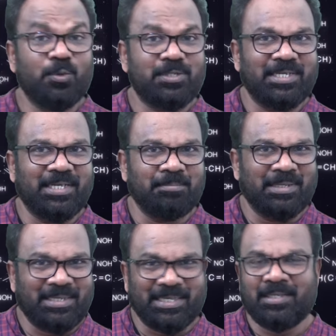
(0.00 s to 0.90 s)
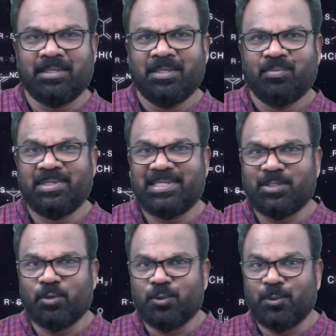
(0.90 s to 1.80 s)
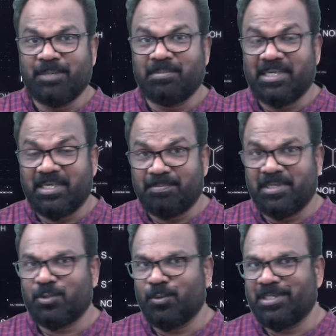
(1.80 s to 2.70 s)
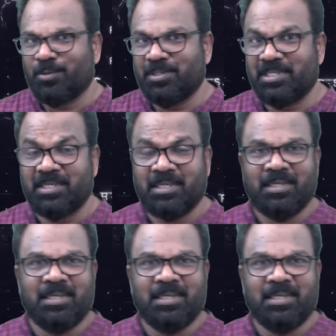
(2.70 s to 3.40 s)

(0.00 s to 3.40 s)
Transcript: question number 10, which is also a multiple choice question.